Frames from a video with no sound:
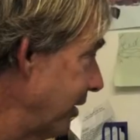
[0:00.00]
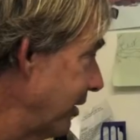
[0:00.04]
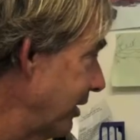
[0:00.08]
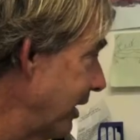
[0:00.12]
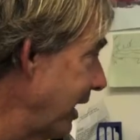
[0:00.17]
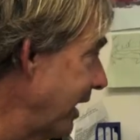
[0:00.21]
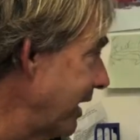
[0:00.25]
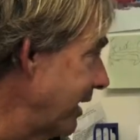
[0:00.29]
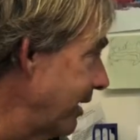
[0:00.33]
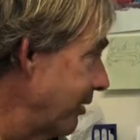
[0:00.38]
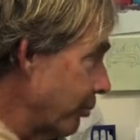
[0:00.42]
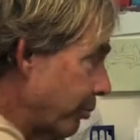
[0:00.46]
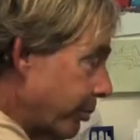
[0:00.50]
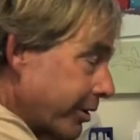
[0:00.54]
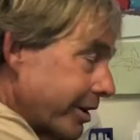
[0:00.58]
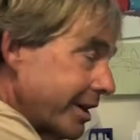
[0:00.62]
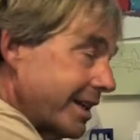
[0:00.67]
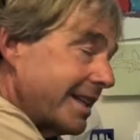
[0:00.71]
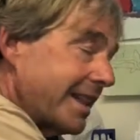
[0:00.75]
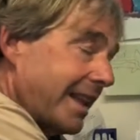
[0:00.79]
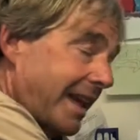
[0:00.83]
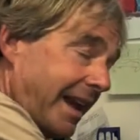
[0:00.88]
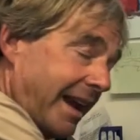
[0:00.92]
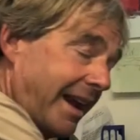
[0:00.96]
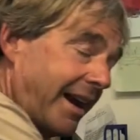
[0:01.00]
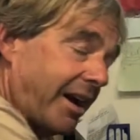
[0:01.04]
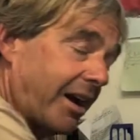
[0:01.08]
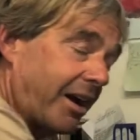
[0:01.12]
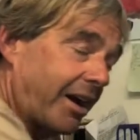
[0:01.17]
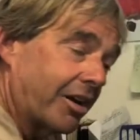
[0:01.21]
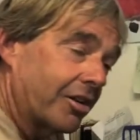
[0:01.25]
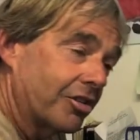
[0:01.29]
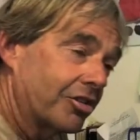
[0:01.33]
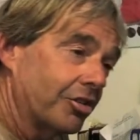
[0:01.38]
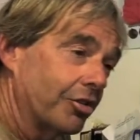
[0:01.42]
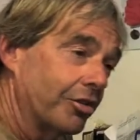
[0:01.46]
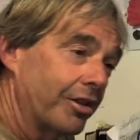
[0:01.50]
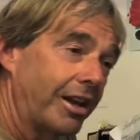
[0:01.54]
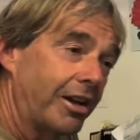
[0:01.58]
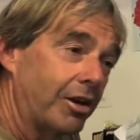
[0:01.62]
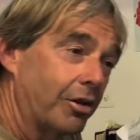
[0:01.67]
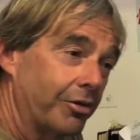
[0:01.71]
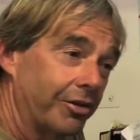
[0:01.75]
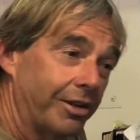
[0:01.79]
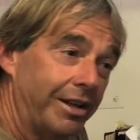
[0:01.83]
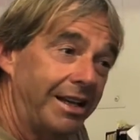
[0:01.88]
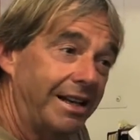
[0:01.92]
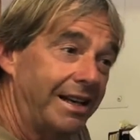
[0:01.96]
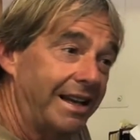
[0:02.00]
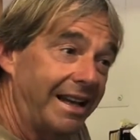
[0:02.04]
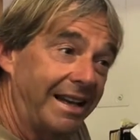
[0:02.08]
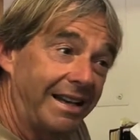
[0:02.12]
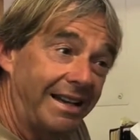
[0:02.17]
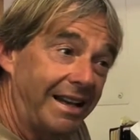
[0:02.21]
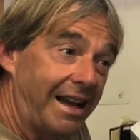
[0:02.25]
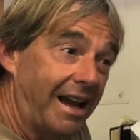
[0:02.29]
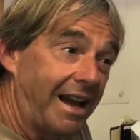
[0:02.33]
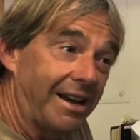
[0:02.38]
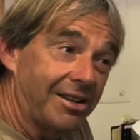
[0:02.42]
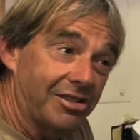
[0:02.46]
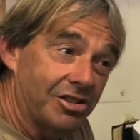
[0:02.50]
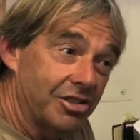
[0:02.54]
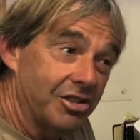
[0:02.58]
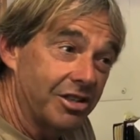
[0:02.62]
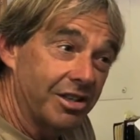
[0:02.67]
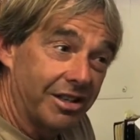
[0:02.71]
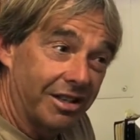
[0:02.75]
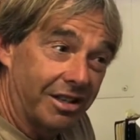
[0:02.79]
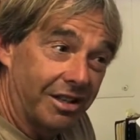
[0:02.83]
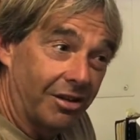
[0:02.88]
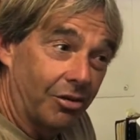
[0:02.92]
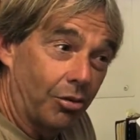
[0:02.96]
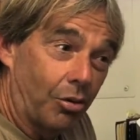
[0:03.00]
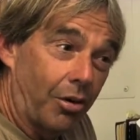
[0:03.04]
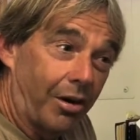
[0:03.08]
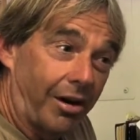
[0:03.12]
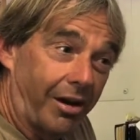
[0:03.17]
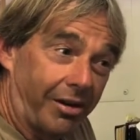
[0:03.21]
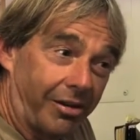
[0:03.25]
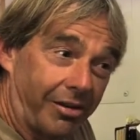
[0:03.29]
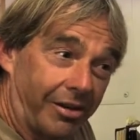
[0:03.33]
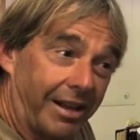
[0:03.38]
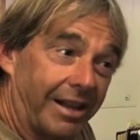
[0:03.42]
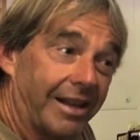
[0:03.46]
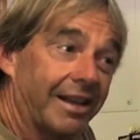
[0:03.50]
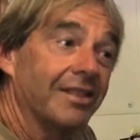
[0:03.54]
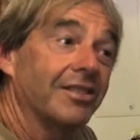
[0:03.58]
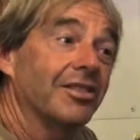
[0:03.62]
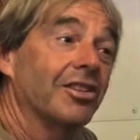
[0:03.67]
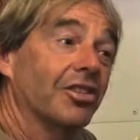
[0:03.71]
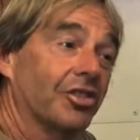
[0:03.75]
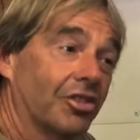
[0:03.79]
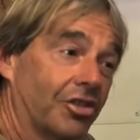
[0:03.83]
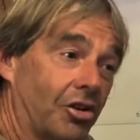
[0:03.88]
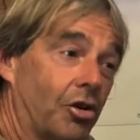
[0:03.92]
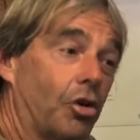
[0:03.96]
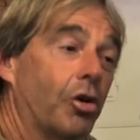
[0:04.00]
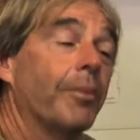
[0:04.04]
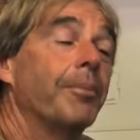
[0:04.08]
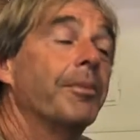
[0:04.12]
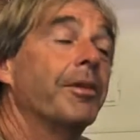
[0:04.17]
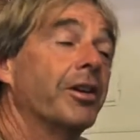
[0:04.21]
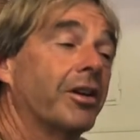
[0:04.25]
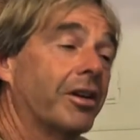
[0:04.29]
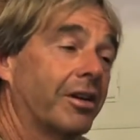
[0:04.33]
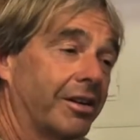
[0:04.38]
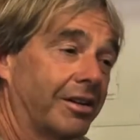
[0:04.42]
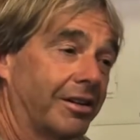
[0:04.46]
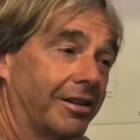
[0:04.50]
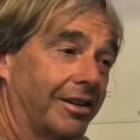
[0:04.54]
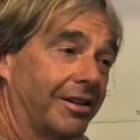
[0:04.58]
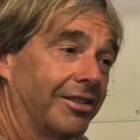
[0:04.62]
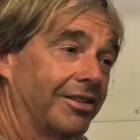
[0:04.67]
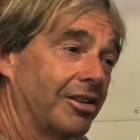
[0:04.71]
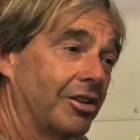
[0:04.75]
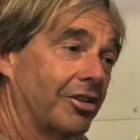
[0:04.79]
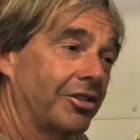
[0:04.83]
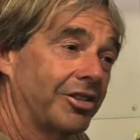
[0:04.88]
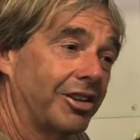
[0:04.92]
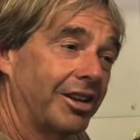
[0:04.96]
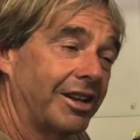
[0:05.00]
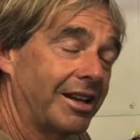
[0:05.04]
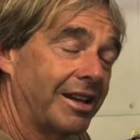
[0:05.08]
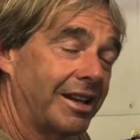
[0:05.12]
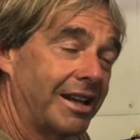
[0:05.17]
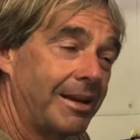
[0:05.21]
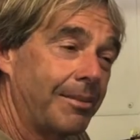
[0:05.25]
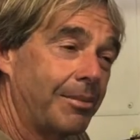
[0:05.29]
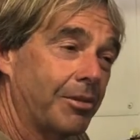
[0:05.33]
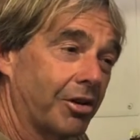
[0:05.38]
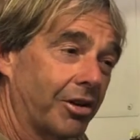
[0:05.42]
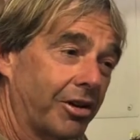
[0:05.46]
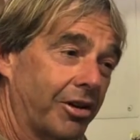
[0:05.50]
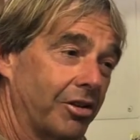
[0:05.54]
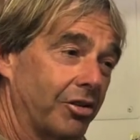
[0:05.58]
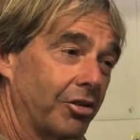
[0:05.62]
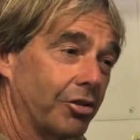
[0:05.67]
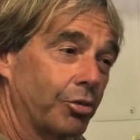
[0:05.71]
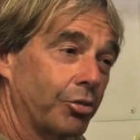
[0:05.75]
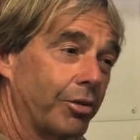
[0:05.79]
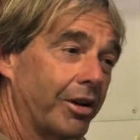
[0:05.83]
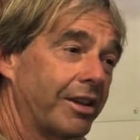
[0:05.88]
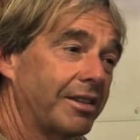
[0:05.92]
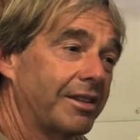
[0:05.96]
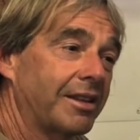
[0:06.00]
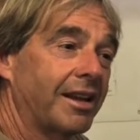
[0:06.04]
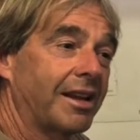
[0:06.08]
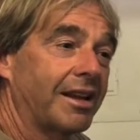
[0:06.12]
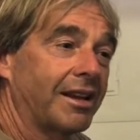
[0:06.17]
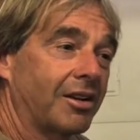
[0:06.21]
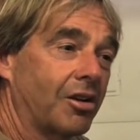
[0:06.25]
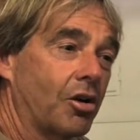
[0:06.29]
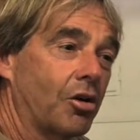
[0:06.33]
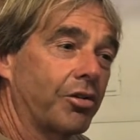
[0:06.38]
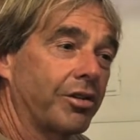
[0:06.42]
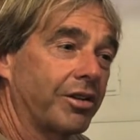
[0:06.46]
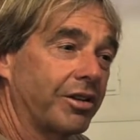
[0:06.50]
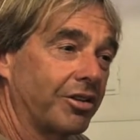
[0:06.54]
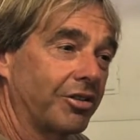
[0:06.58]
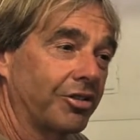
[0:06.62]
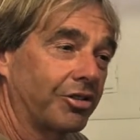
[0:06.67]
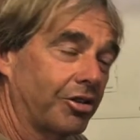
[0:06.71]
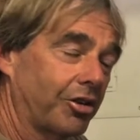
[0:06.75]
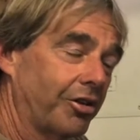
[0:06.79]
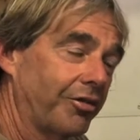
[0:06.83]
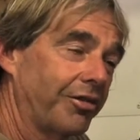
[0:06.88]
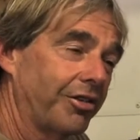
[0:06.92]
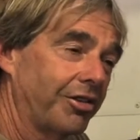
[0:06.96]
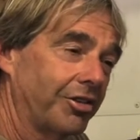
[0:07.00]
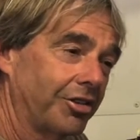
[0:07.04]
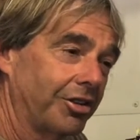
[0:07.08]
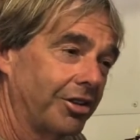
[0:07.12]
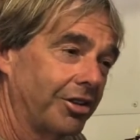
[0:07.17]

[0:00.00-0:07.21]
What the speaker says: they can breathe air, so they don't need any oxygen in the water. They can just go up there, and as long as they can keep their gills wet, they can go to the surface.